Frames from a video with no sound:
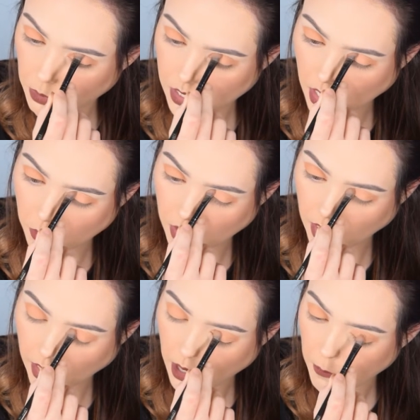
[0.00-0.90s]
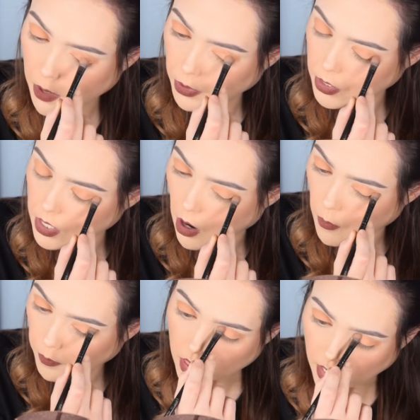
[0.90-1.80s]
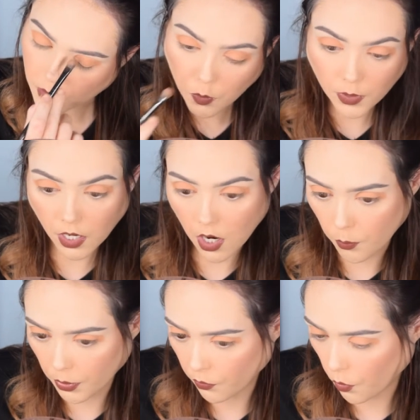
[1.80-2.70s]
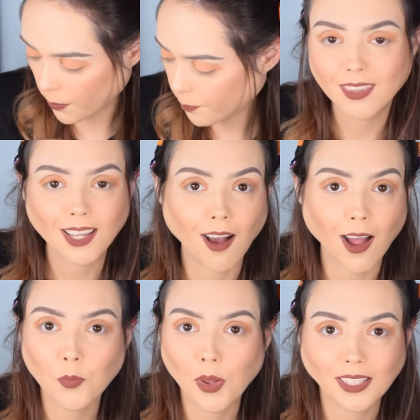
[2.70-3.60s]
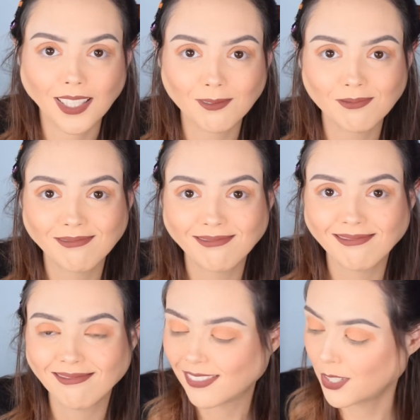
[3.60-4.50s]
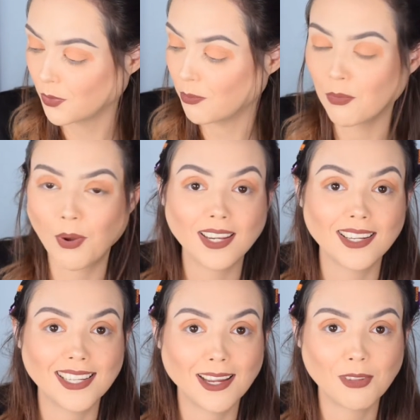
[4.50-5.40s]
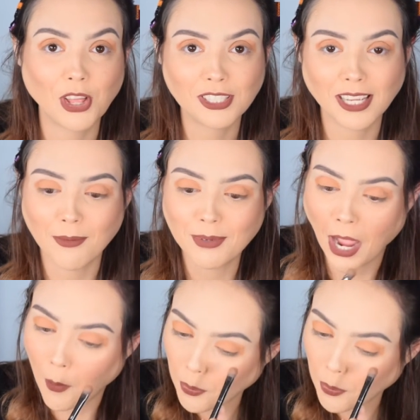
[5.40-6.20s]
be done within like a month or so. That's what we are hoping for, God willing, because we've been waiting a damn long time now.